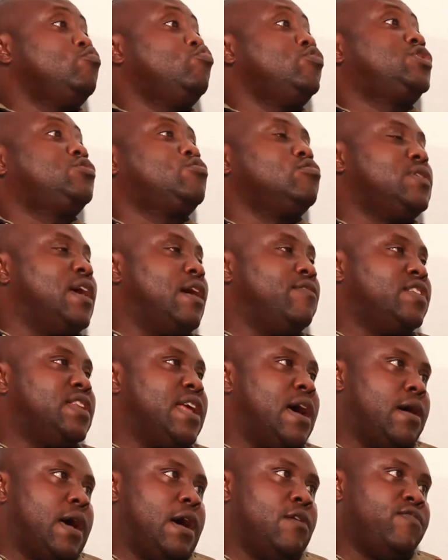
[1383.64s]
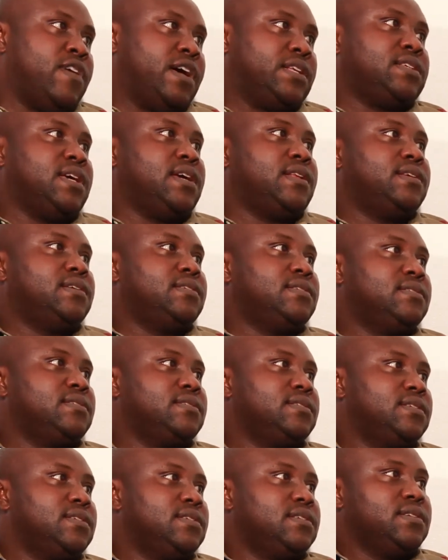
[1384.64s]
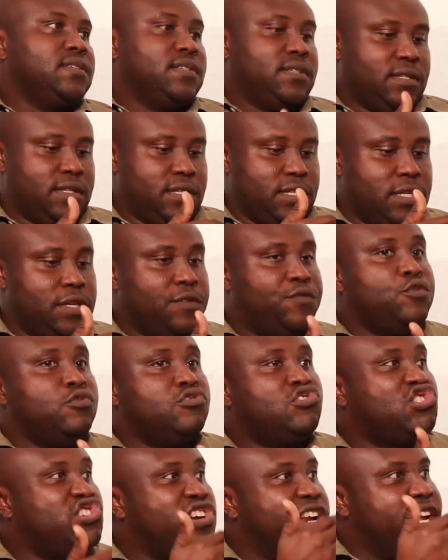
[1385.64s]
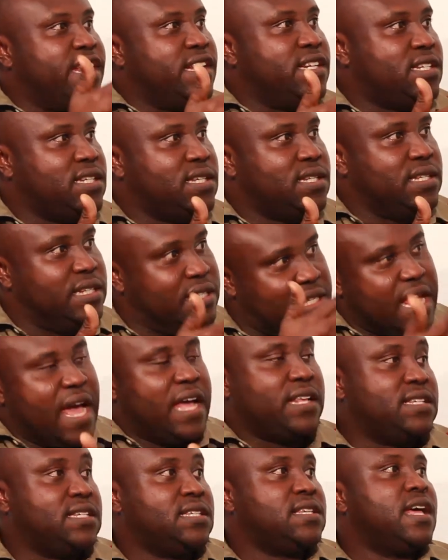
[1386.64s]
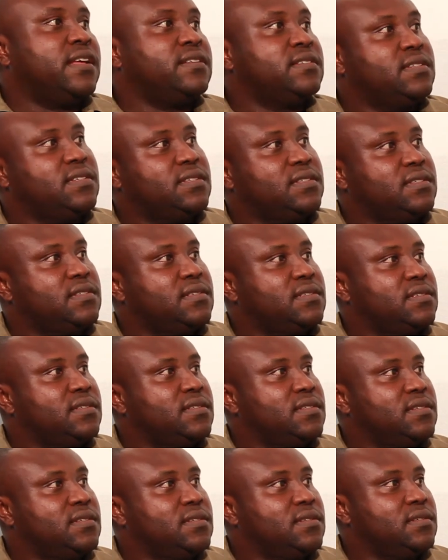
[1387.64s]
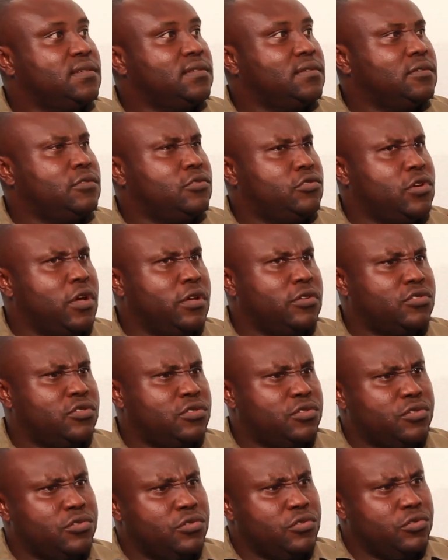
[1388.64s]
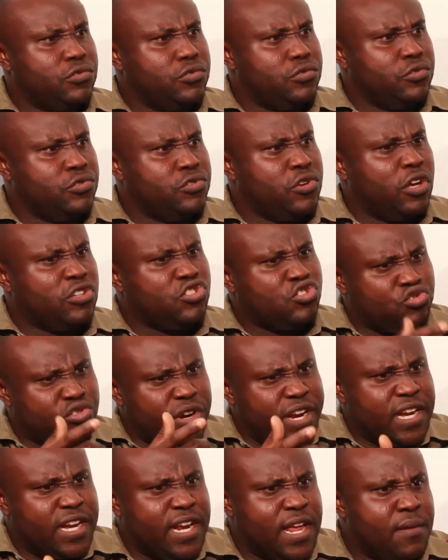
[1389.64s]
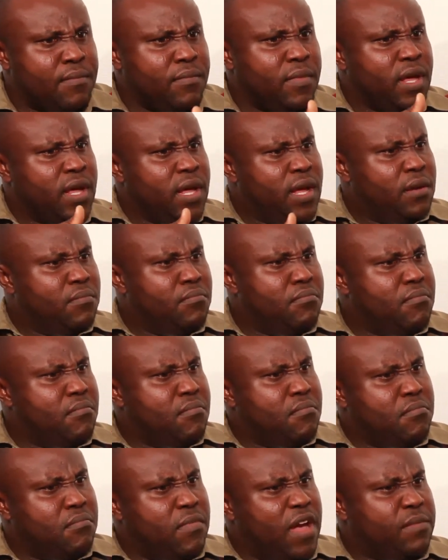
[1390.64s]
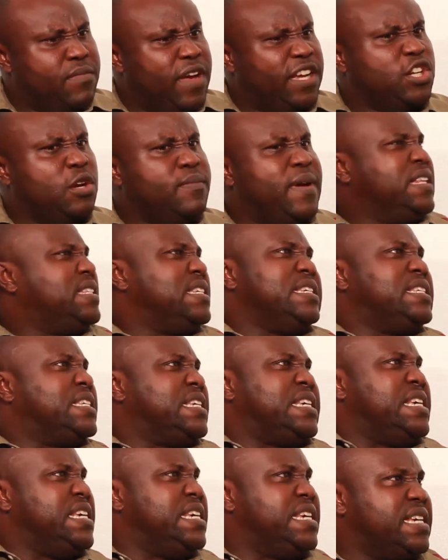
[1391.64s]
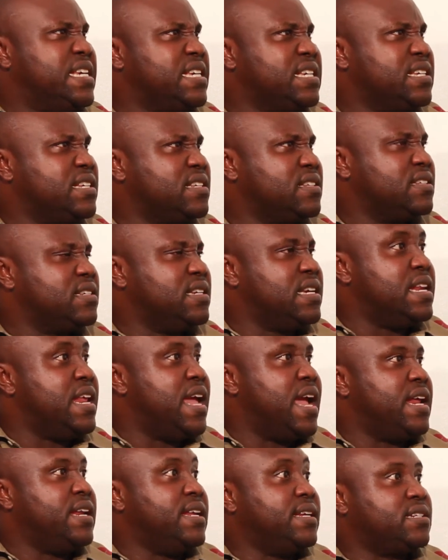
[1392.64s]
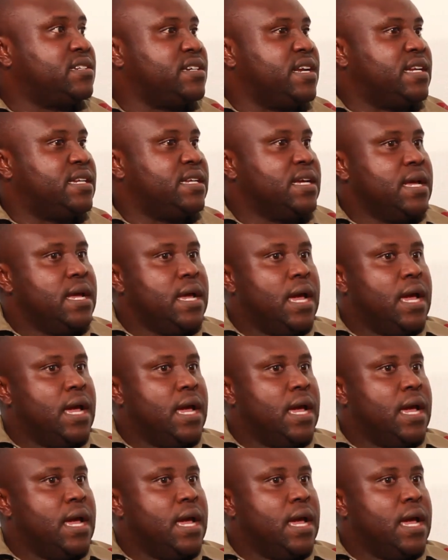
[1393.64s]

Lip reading: which could have been averted if you trained the artisans. Just train them. Measurement is key in any trade.